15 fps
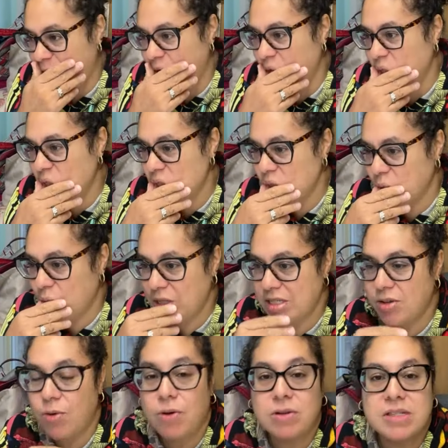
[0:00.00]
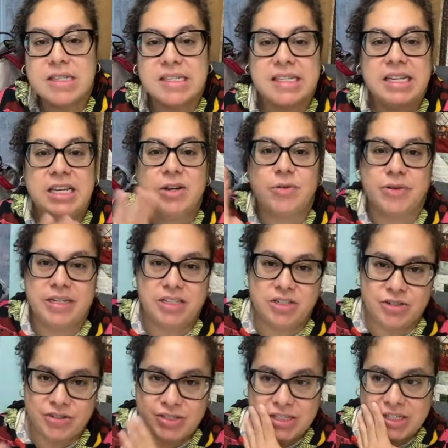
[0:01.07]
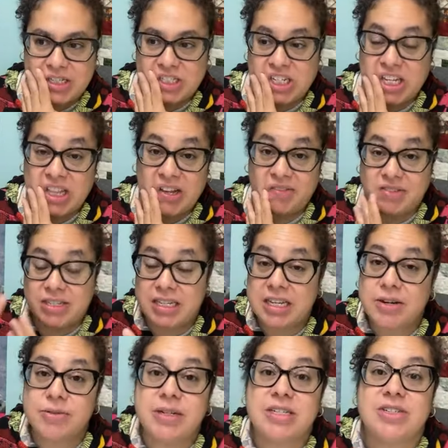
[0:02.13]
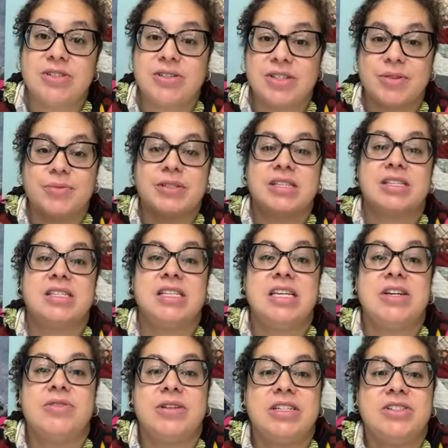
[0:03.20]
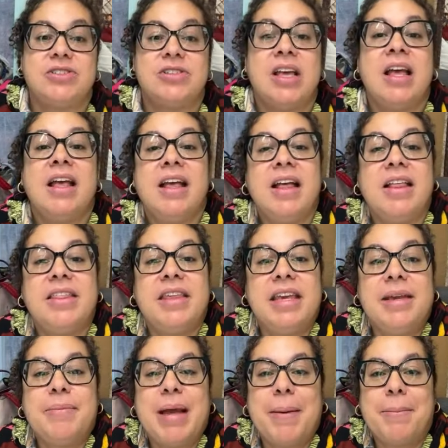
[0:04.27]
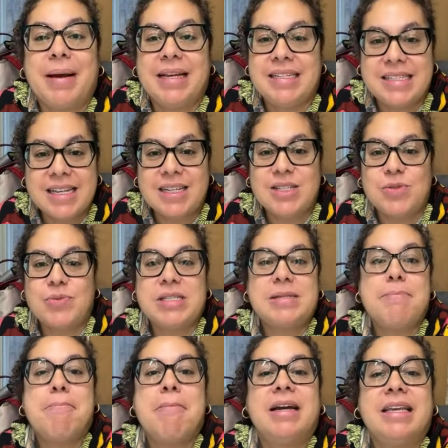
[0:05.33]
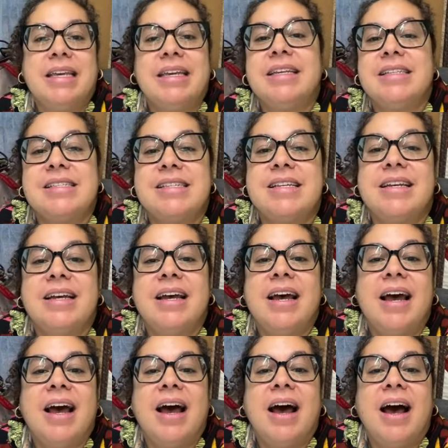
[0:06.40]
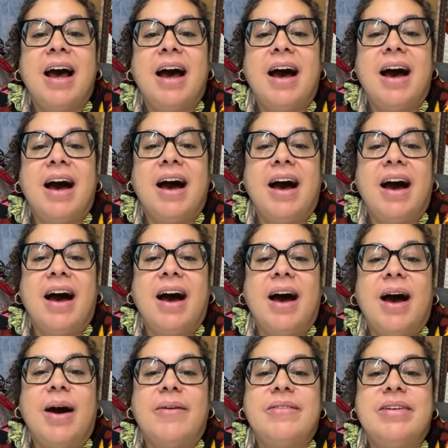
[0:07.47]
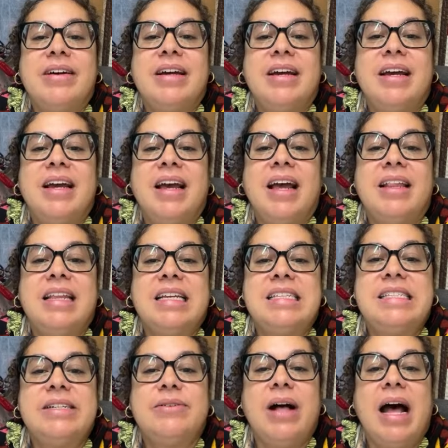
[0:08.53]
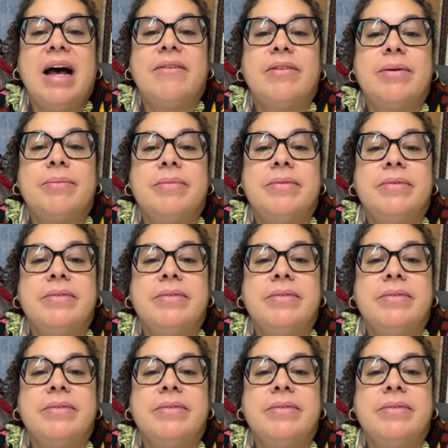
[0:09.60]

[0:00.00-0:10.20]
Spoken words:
Hers was all sea creatures. She loves sea creatures, so it was a sea creature theme, and my son's was monkeys. And and they still have them.